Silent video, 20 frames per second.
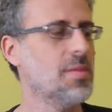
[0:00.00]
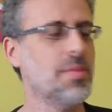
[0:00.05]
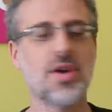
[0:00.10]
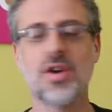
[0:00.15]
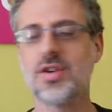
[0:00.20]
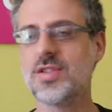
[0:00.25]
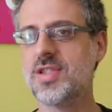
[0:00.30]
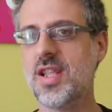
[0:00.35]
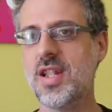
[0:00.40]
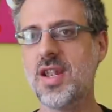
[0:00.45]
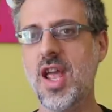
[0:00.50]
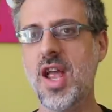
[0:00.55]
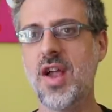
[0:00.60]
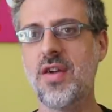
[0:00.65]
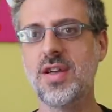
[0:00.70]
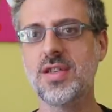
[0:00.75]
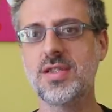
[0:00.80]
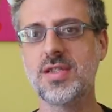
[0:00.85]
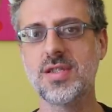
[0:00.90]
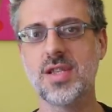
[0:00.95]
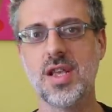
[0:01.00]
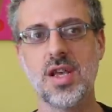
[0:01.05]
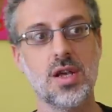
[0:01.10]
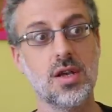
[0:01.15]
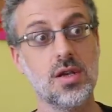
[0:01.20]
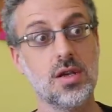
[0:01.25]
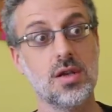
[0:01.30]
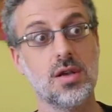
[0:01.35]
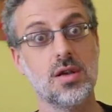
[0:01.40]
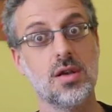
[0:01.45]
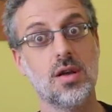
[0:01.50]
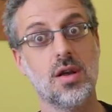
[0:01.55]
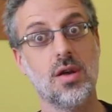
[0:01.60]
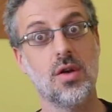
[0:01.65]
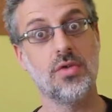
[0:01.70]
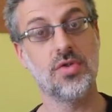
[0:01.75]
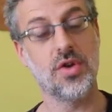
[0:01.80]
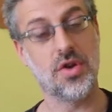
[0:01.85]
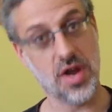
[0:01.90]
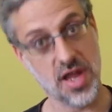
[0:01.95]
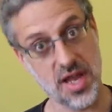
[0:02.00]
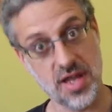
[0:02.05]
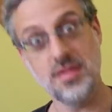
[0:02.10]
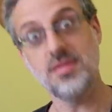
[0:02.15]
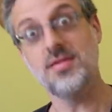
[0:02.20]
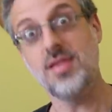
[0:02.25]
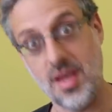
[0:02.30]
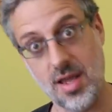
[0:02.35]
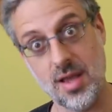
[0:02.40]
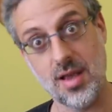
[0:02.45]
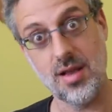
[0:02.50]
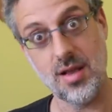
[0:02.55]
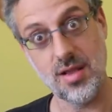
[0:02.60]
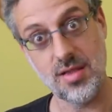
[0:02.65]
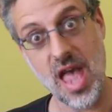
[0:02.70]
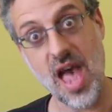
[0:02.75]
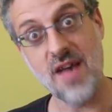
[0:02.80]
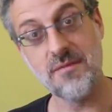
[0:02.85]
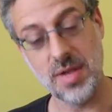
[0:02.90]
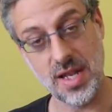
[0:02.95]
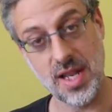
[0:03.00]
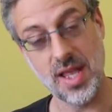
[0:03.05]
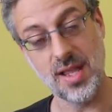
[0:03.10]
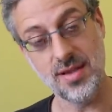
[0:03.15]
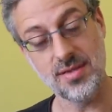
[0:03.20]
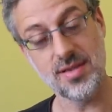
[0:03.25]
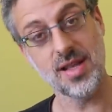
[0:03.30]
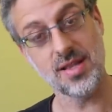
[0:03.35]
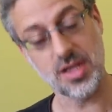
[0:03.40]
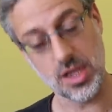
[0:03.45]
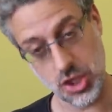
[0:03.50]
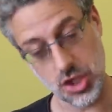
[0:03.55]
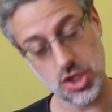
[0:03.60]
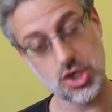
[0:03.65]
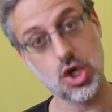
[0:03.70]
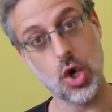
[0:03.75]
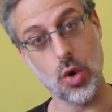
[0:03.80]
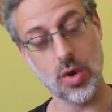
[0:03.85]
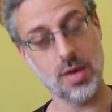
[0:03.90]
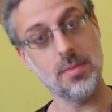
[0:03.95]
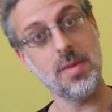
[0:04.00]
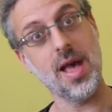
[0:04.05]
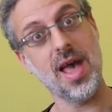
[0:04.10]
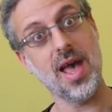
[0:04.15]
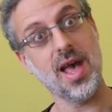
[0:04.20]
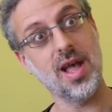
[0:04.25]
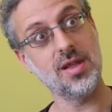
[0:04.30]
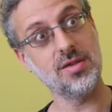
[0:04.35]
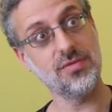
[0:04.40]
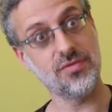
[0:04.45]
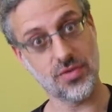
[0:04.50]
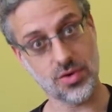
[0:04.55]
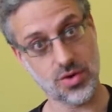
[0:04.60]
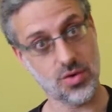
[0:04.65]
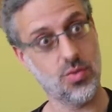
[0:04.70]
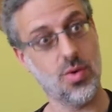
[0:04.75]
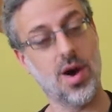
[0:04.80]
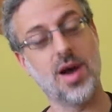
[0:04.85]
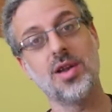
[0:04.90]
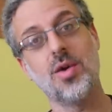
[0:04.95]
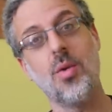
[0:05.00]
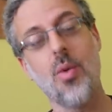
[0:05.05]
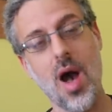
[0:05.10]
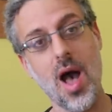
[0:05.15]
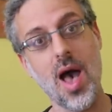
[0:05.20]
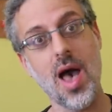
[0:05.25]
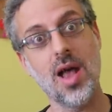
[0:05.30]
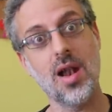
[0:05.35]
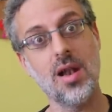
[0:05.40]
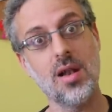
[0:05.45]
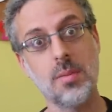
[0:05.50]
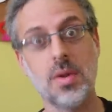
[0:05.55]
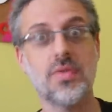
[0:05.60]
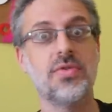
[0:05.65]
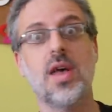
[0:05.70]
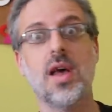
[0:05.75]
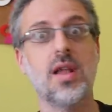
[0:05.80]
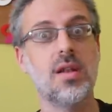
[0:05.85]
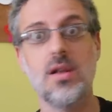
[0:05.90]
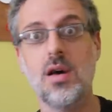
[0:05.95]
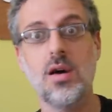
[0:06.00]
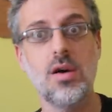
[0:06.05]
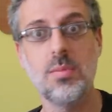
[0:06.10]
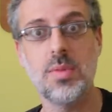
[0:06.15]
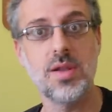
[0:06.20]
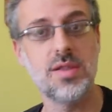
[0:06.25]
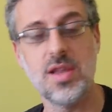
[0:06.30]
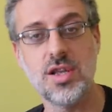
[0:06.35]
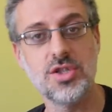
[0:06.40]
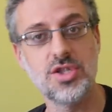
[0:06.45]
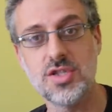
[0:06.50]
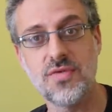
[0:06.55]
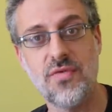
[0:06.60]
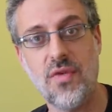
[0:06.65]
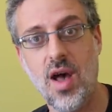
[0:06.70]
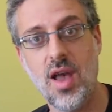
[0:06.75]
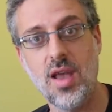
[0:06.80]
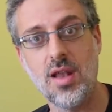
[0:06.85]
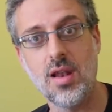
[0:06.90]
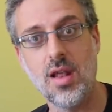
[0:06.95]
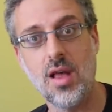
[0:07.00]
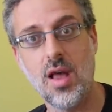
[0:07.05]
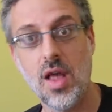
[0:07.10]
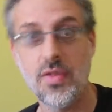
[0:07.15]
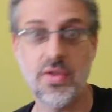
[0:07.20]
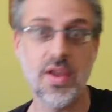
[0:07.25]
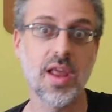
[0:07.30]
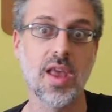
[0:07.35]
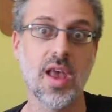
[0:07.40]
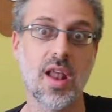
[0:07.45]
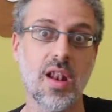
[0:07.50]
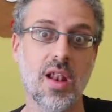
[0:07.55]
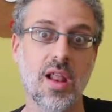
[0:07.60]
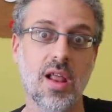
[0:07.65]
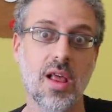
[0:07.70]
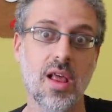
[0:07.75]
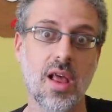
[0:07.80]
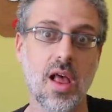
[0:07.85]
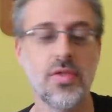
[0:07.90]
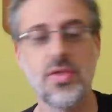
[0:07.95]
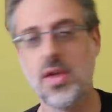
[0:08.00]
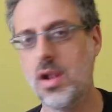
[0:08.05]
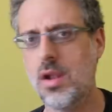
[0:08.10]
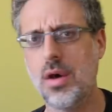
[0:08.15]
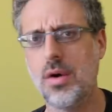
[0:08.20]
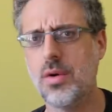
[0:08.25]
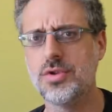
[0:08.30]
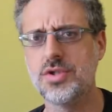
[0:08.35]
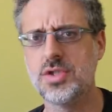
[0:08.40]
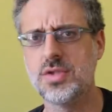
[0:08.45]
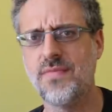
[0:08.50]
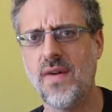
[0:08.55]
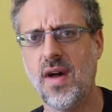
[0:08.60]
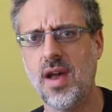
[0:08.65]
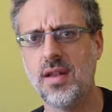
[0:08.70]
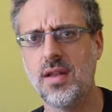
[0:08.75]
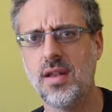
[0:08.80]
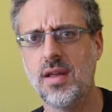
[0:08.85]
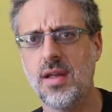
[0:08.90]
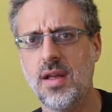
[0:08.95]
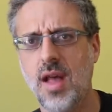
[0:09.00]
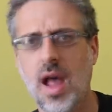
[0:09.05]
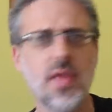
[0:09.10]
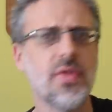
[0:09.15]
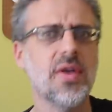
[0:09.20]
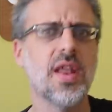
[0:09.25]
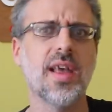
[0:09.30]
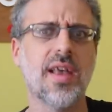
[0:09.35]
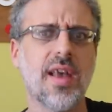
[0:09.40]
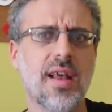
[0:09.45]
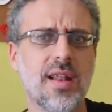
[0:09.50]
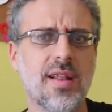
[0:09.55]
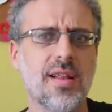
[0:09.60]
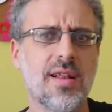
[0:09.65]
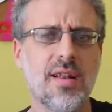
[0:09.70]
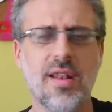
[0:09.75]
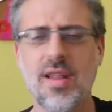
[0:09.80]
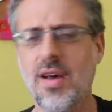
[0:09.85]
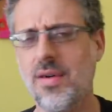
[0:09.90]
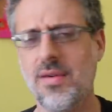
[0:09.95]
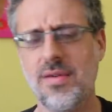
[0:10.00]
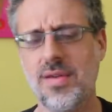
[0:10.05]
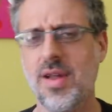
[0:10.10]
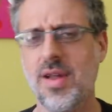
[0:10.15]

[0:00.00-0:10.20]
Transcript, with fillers: Because Daenerys they're hinting, they have been hinting that she's going mad for quite a while. But then no, but then she's fine. And then again, and then no, she's fine. And then again, no.